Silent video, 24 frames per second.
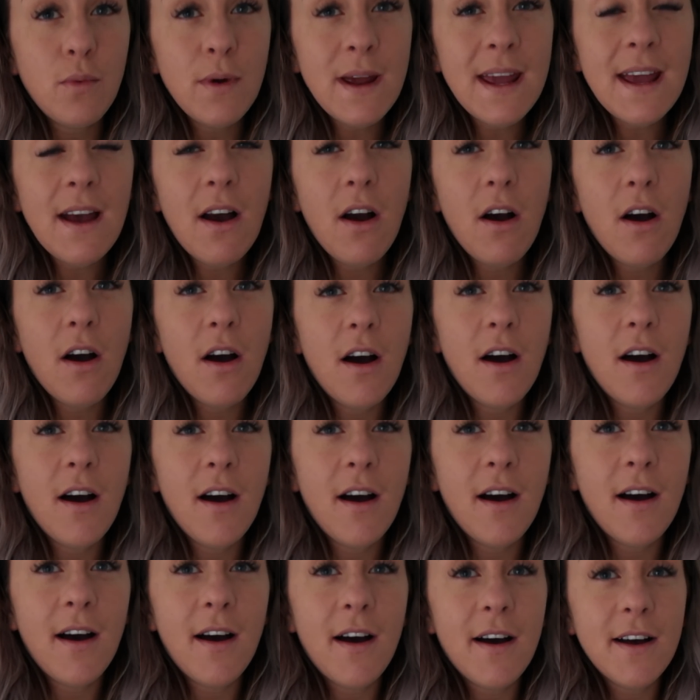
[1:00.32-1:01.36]
We
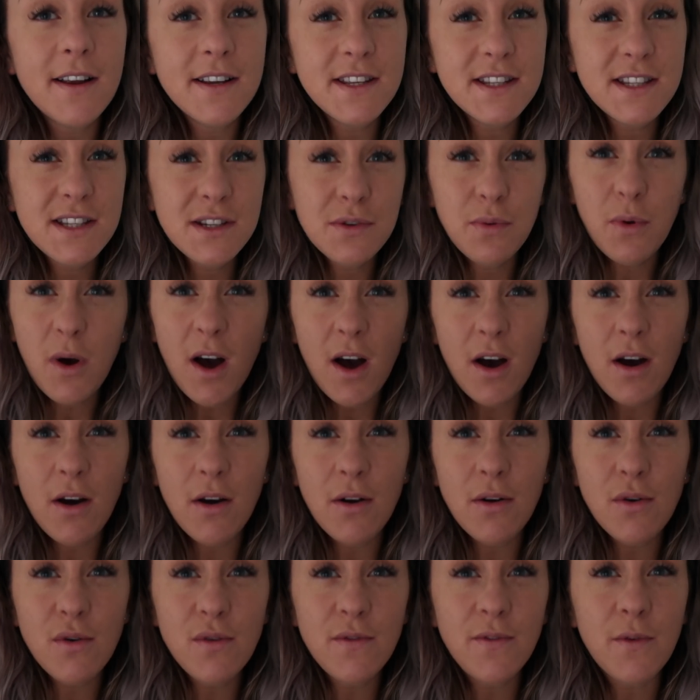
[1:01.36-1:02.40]
are
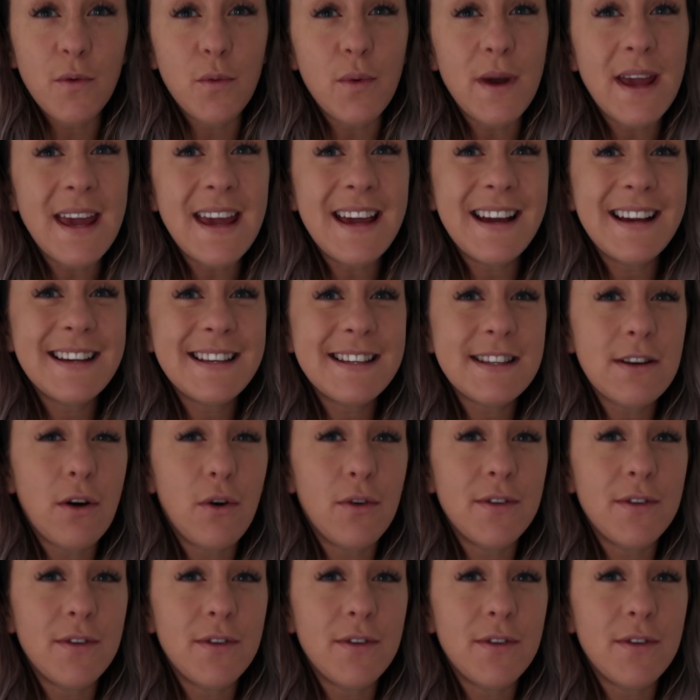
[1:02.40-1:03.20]
12 weeks